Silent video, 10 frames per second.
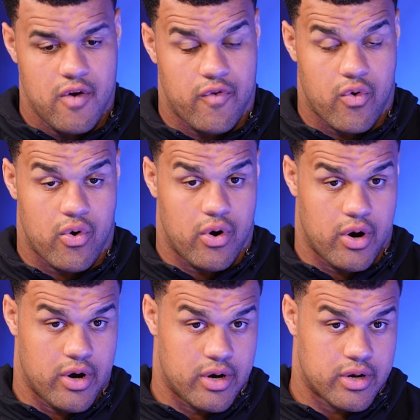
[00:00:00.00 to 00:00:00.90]

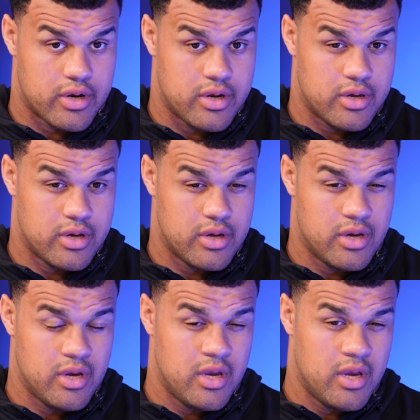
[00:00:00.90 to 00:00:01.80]
for,
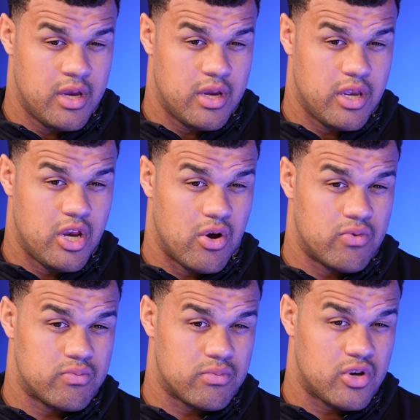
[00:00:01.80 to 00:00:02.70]
you
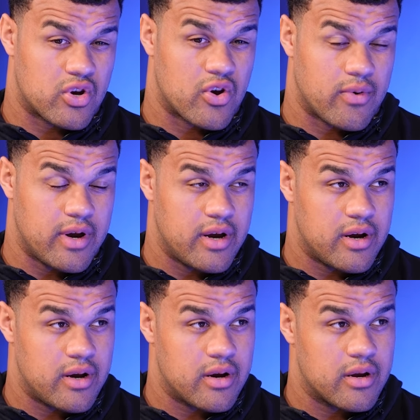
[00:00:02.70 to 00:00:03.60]
know, your
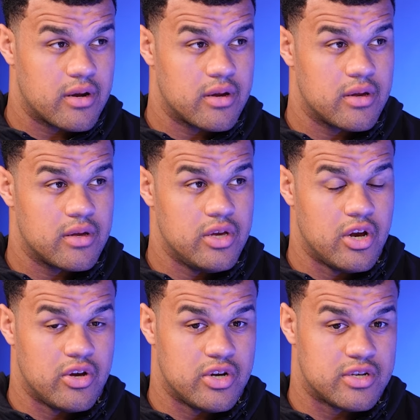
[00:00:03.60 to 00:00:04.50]
career, you
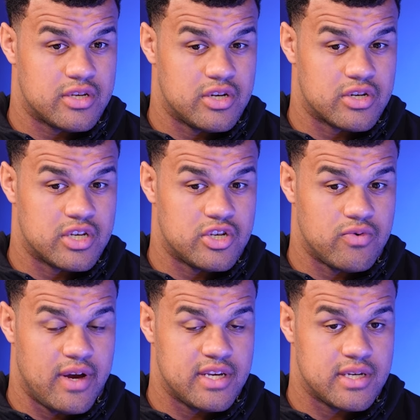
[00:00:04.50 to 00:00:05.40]
know, your
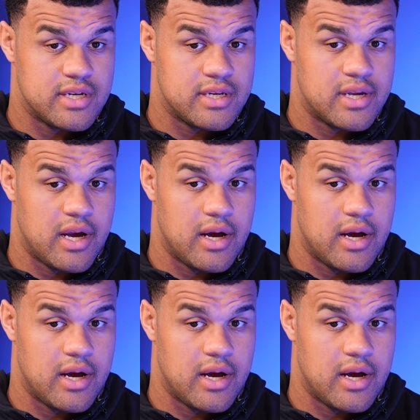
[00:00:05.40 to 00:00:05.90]
situation,